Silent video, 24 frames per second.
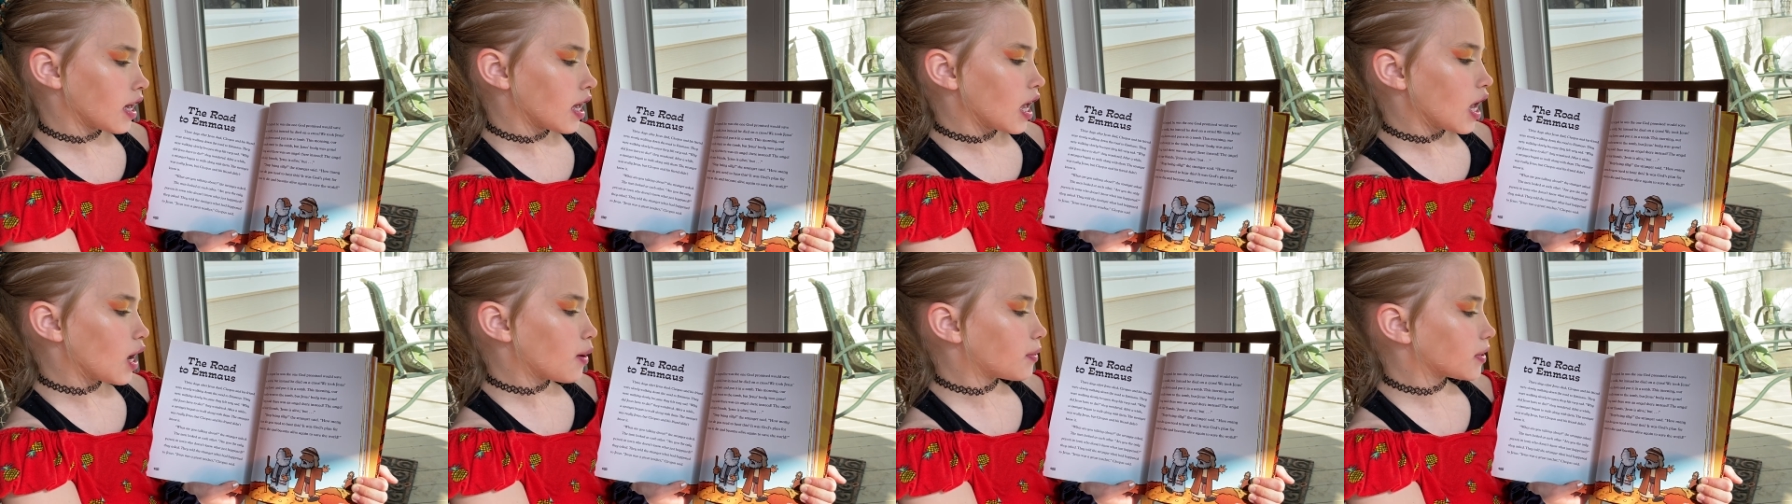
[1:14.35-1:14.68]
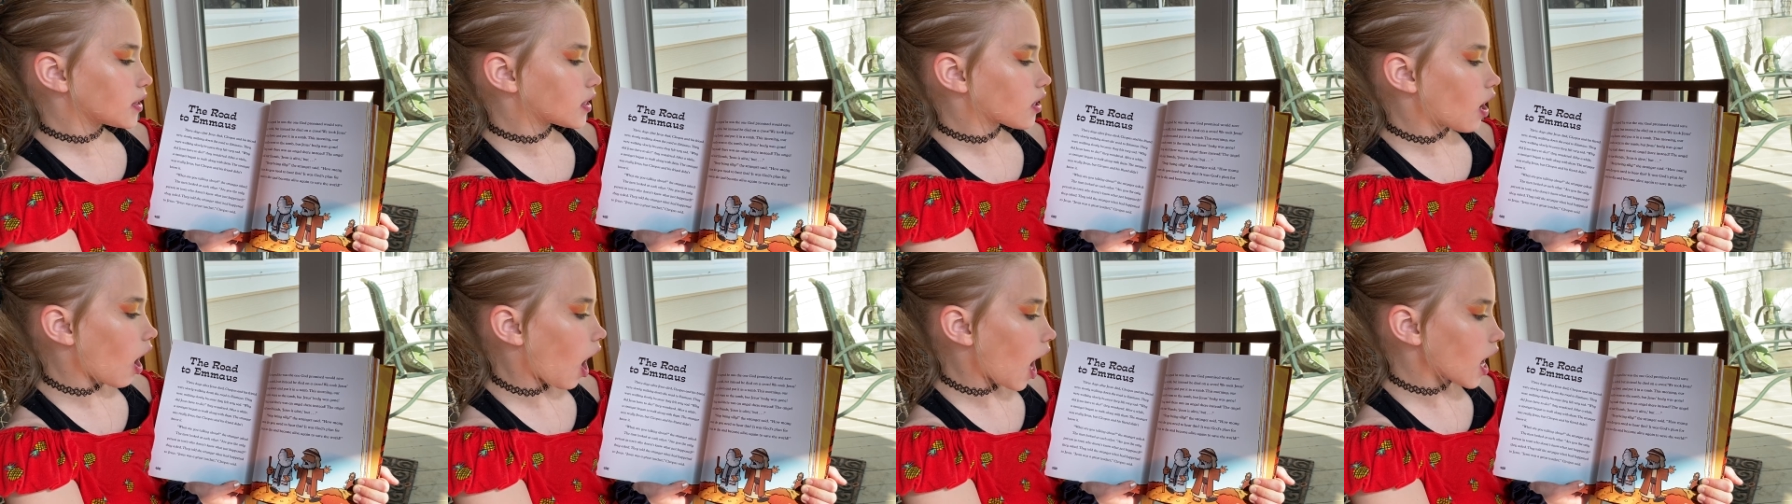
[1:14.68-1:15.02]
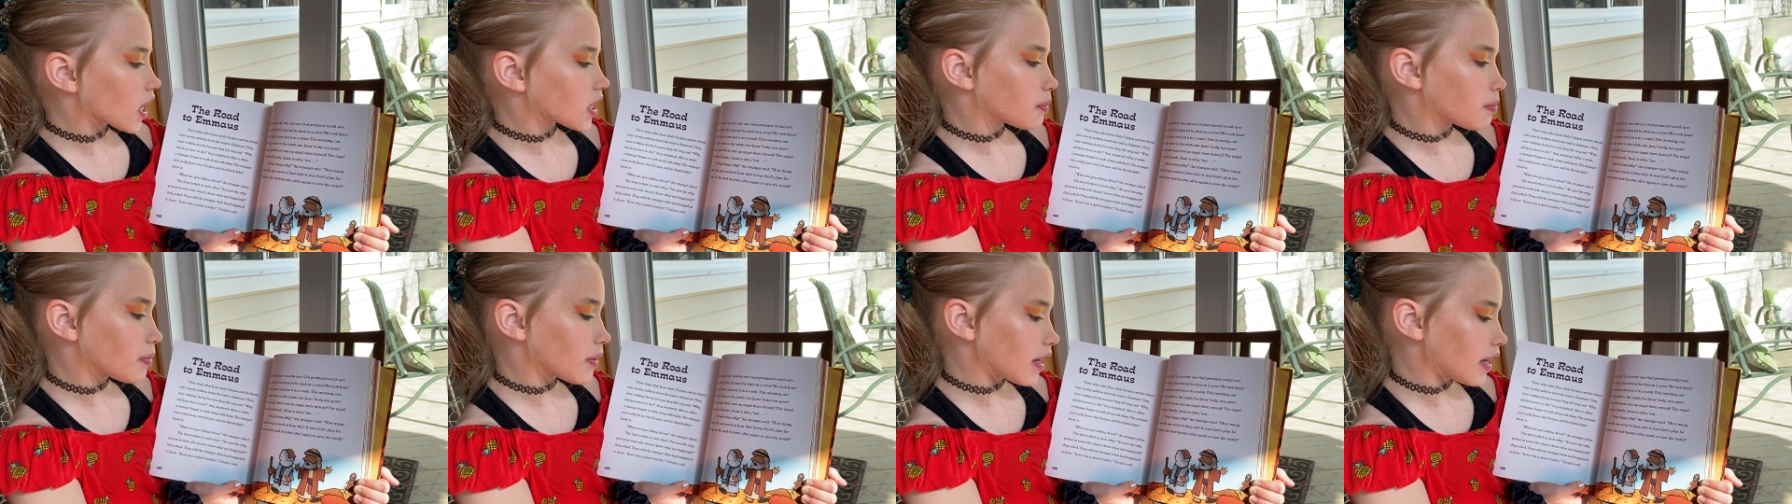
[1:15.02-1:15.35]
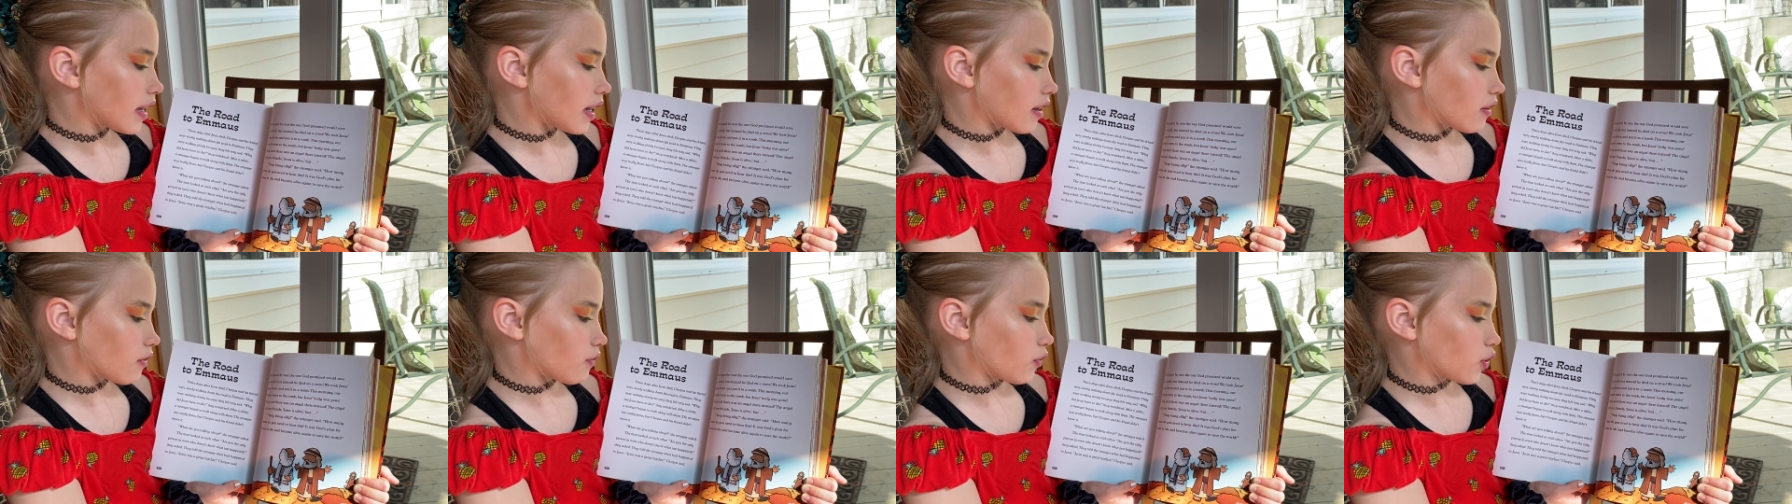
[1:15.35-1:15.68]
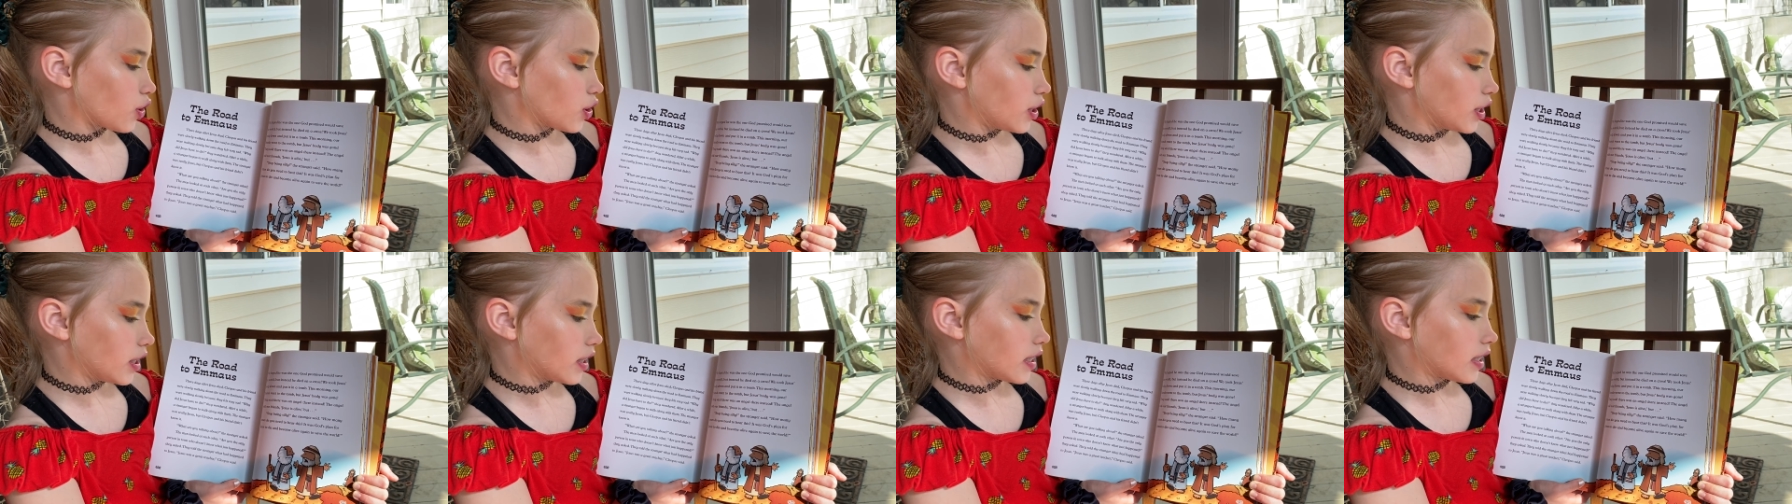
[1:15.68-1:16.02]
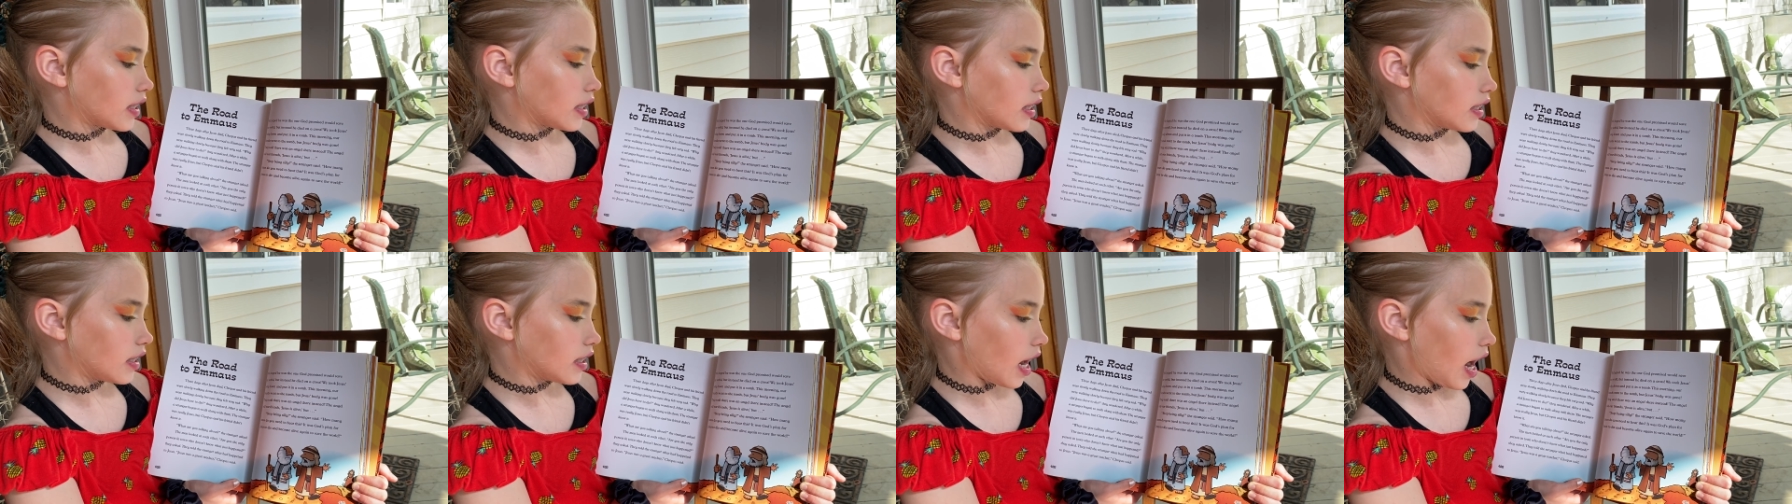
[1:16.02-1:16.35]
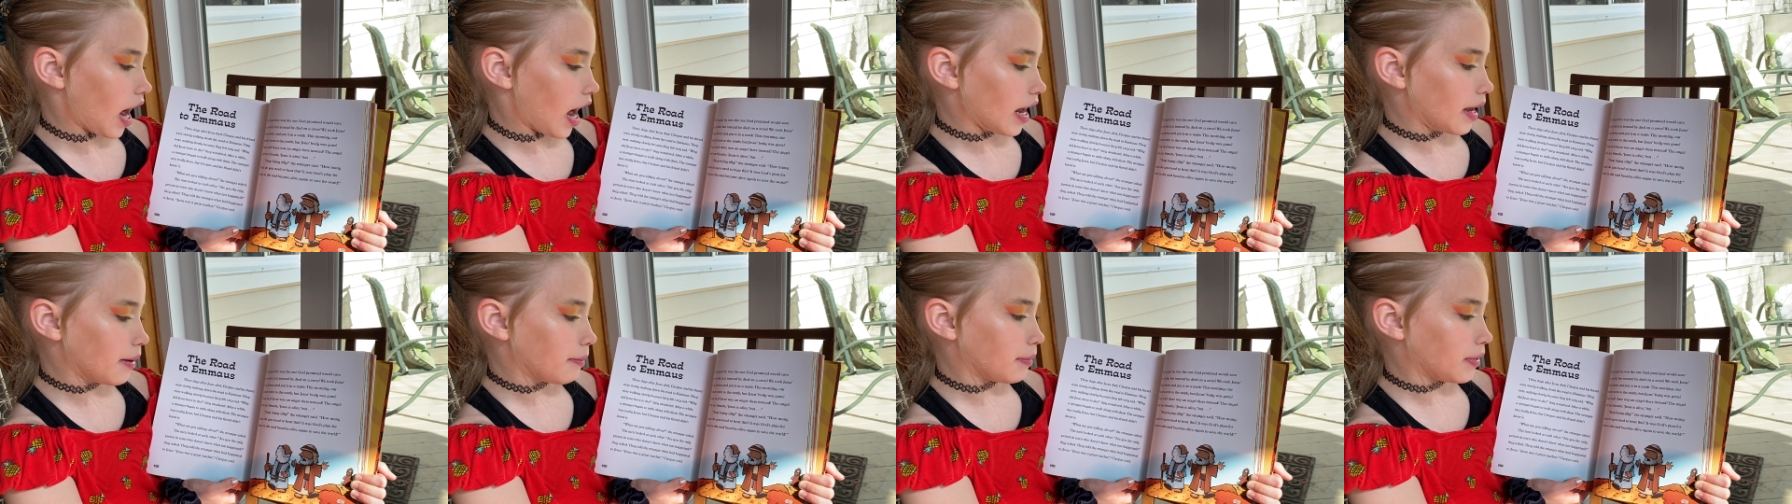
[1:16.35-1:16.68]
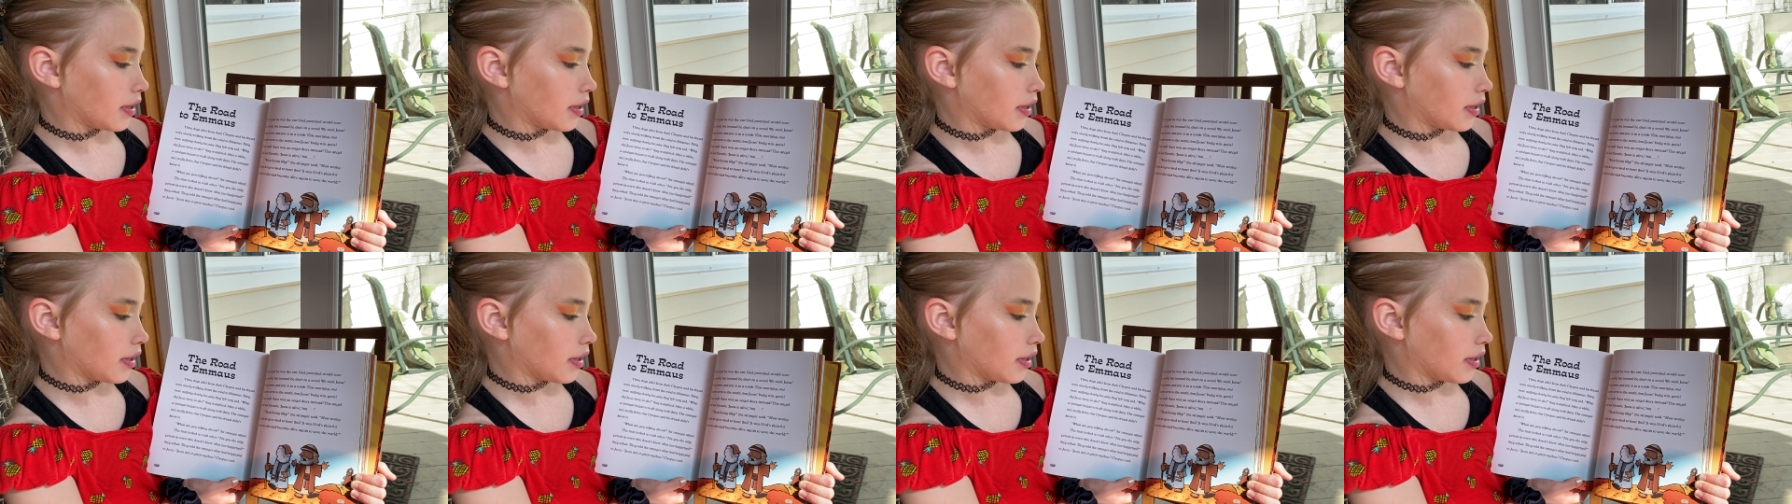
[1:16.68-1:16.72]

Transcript: It was God's plan for Jesus to die and